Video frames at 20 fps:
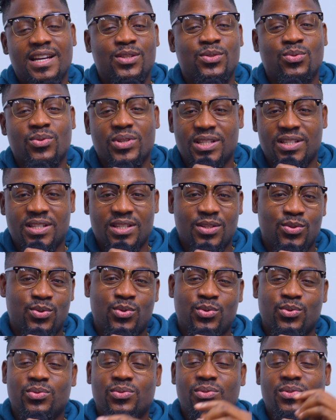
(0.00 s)
S
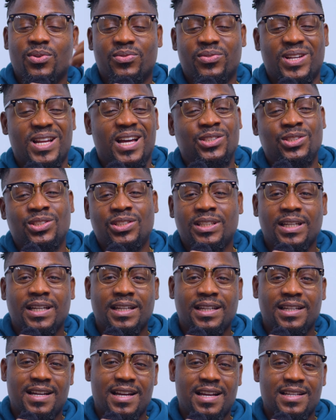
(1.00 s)
twenty-two of last
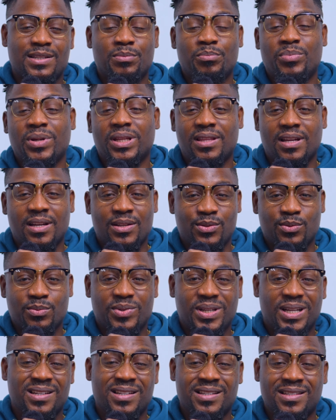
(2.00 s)
year has a better zoom
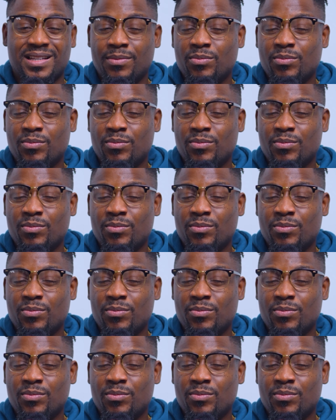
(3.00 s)
than this.